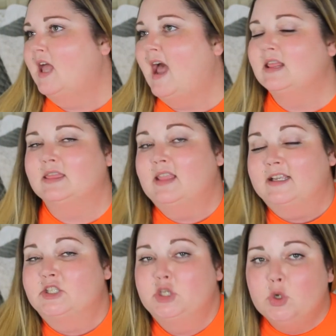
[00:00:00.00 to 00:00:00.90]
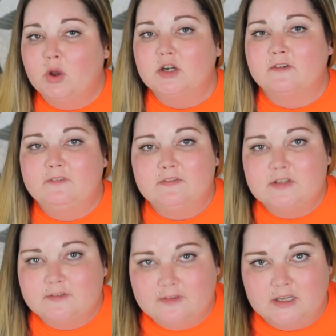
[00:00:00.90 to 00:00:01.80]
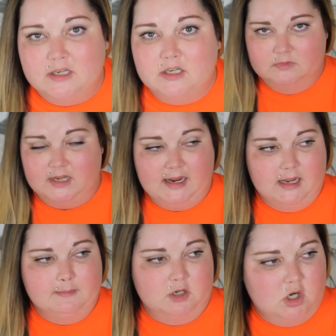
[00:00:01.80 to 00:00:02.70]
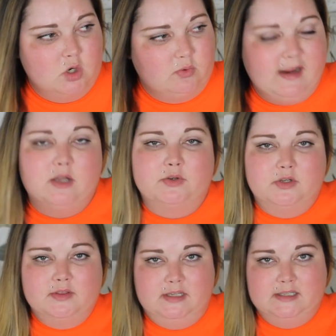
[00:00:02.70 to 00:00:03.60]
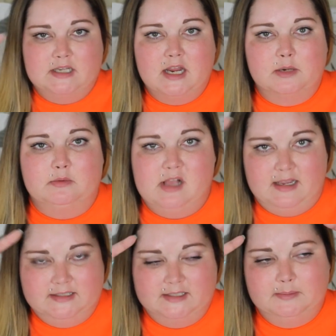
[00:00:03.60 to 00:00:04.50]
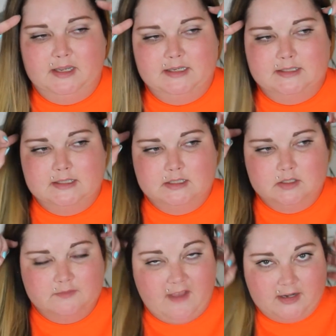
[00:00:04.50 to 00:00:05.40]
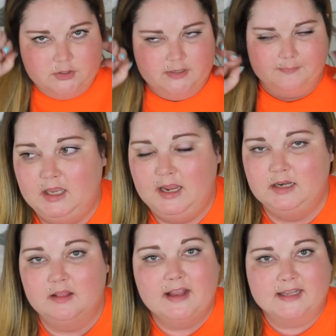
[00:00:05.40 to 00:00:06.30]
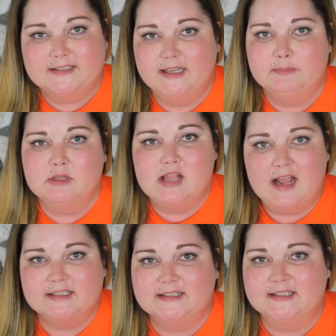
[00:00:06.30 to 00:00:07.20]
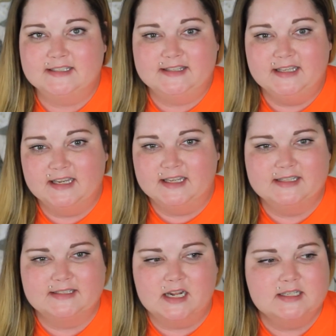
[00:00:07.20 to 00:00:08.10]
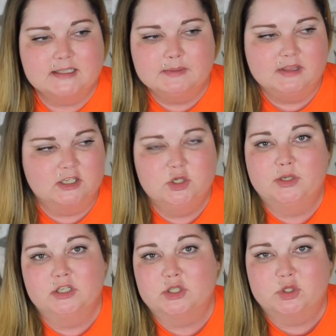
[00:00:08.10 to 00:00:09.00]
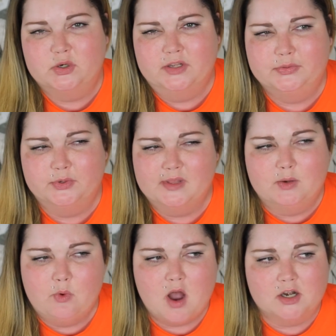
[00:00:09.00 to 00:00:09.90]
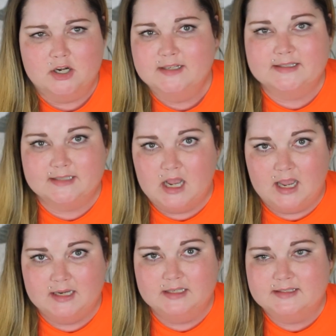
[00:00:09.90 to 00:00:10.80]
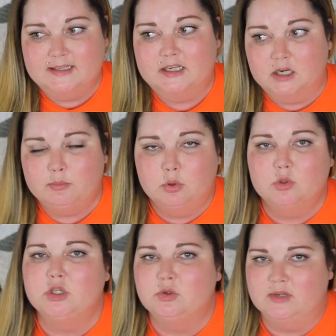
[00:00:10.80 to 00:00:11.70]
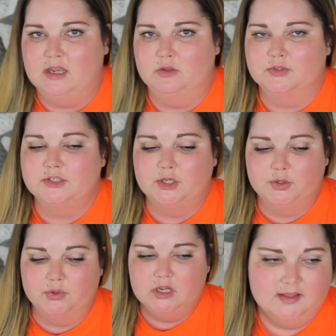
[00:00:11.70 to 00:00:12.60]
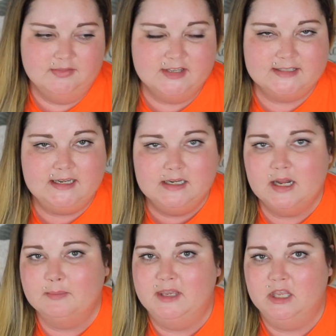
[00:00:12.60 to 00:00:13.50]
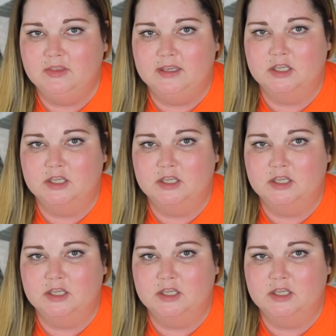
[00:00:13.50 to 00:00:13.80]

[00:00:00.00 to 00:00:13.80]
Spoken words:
at like 250 feet diameter around the entire molasses place. Factory. And like I said, molasses is thick. It's not something that you can just tread through like water. It's not. It's like gonna pull you down. So this ended up killing